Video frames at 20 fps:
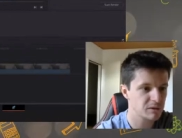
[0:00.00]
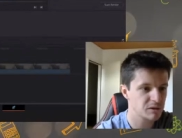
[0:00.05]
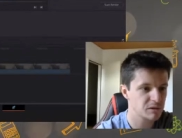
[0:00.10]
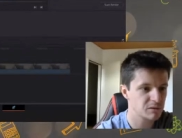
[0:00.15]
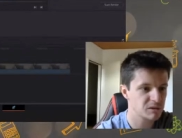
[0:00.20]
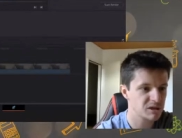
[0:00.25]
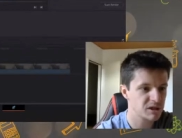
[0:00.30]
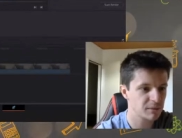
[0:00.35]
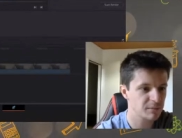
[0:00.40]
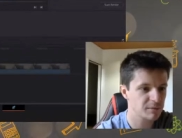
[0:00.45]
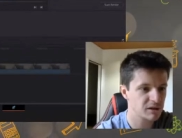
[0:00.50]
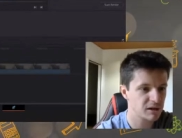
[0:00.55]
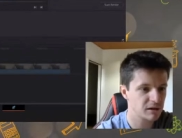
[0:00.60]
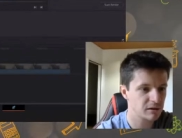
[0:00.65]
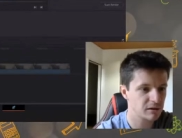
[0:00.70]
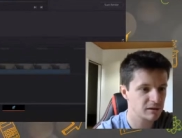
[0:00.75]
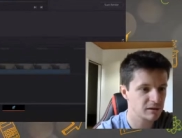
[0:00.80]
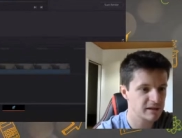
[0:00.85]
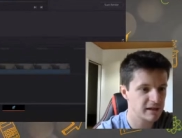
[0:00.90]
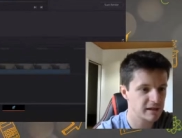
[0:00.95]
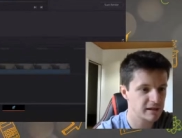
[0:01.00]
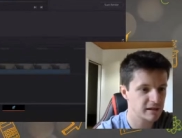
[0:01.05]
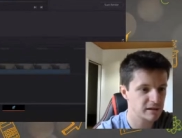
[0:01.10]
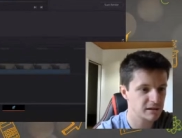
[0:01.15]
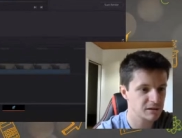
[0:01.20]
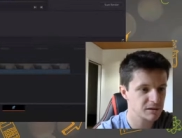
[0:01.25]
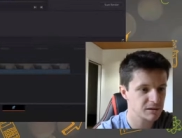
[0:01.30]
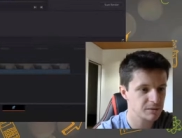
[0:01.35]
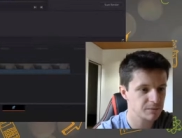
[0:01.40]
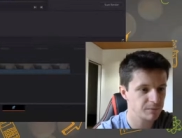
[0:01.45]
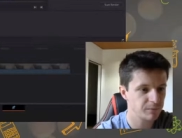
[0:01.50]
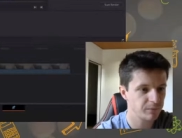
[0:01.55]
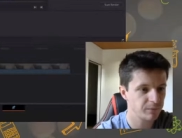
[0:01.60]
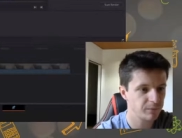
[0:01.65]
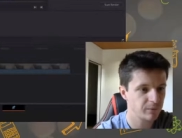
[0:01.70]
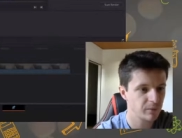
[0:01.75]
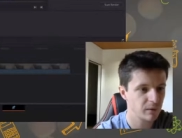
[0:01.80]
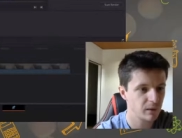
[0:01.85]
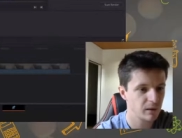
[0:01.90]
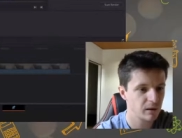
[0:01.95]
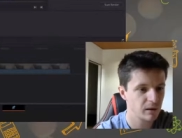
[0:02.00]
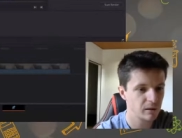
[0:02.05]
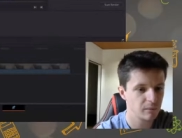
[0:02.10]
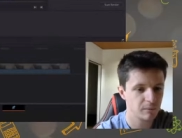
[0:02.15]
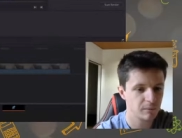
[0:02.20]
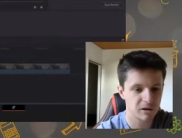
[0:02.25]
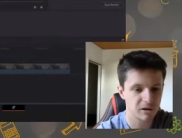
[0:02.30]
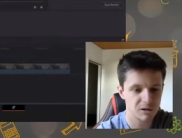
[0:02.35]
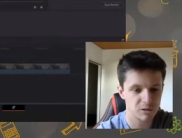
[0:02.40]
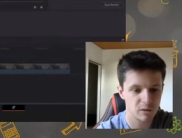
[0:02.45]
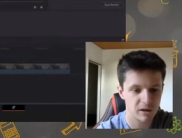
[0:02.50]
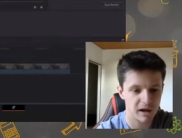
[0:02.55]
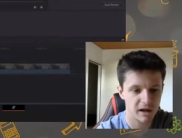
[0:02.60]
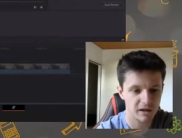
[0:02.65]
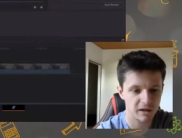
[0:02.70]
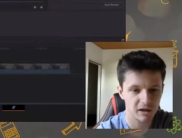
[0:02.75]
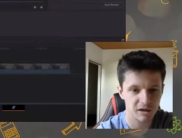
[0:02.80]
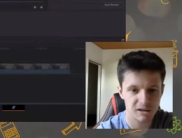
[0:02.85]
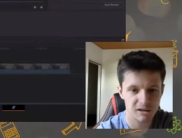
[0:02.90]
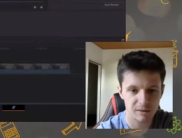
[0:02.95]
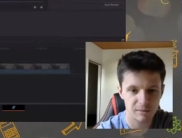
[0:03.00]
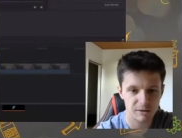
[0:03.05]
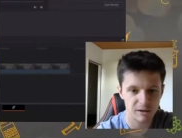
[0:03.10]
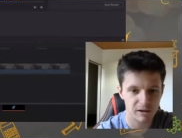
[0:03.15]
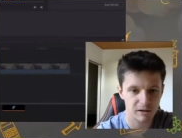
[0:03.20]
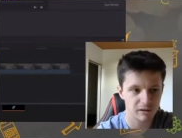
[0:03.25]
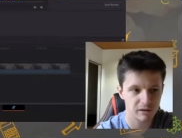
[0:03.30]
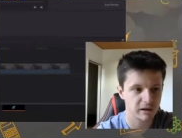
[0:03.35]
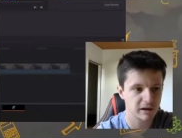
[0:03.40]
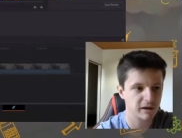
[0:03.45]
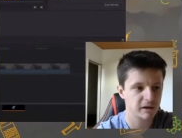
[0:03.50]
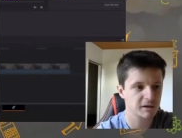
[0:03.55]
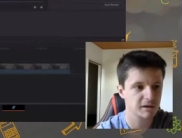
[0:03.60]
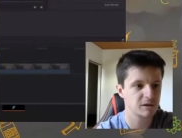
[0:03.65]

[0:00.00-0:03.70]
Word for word: to subtitle settings because we added a subtitle here.